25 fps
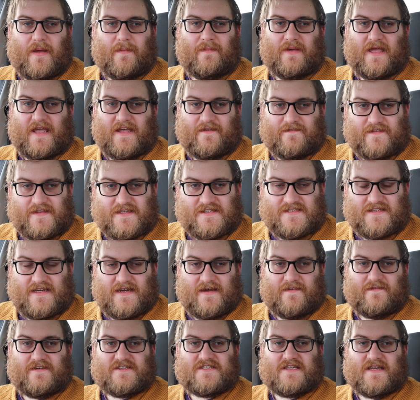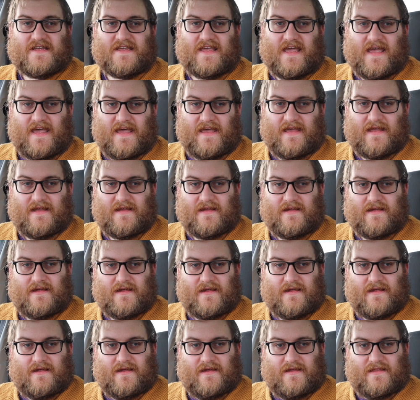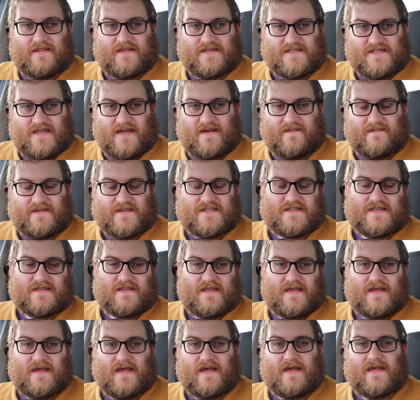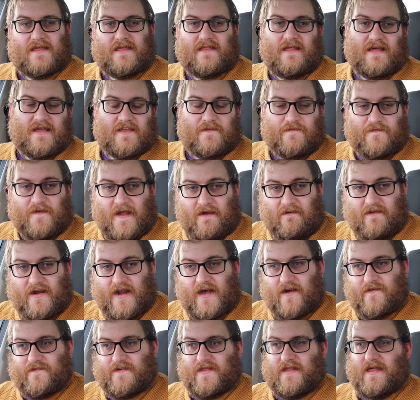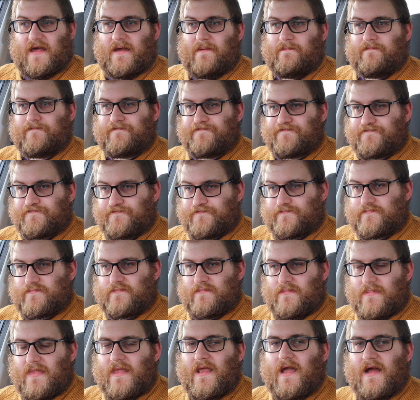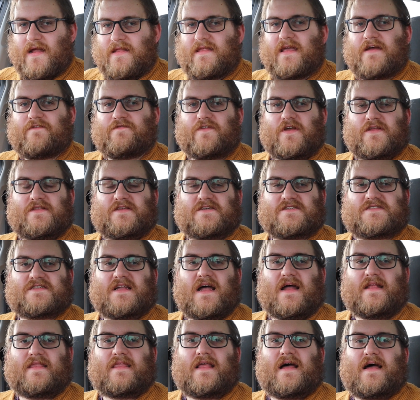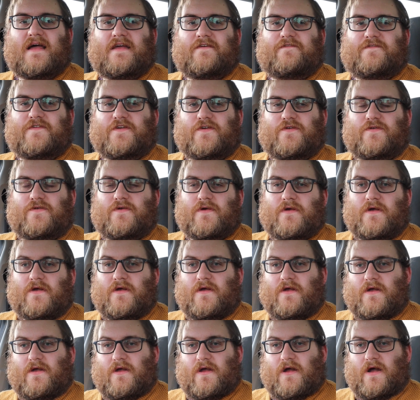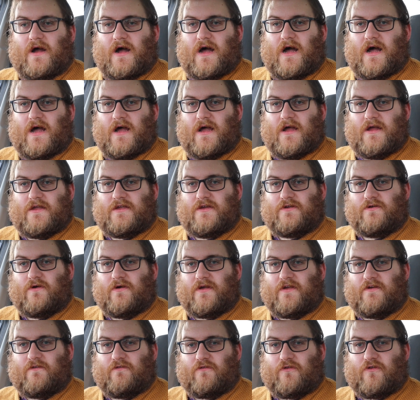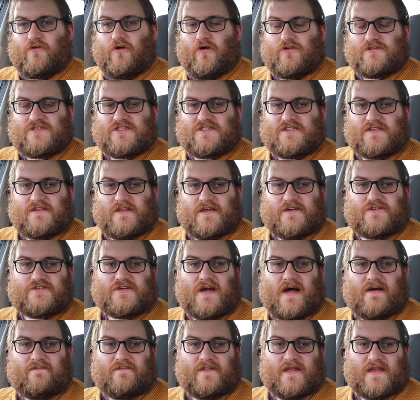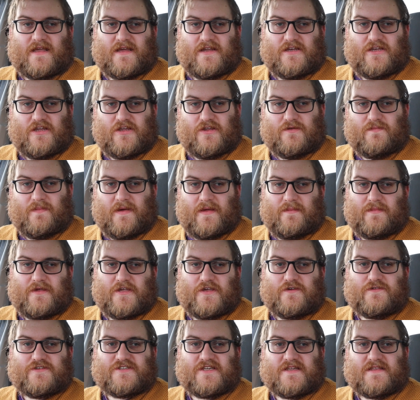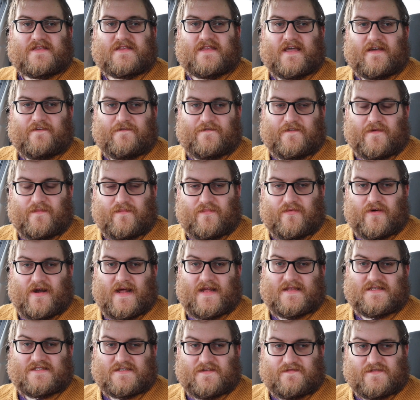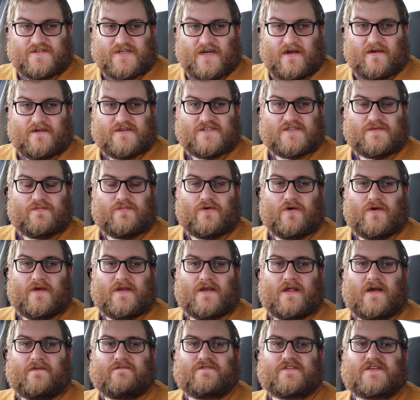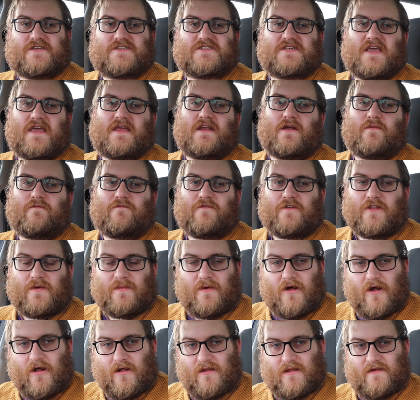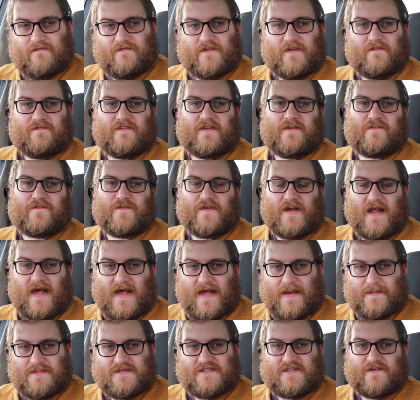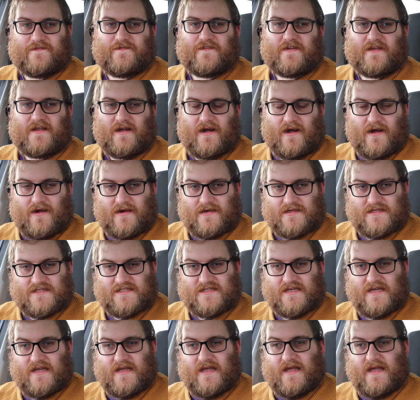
I pay for the service, I get the service, and that's fair enough. I definitely understand that if you you know, you're constantly traveling and you might be using different brands of charging point, having to sign up for them all, having to have different apps, different cards.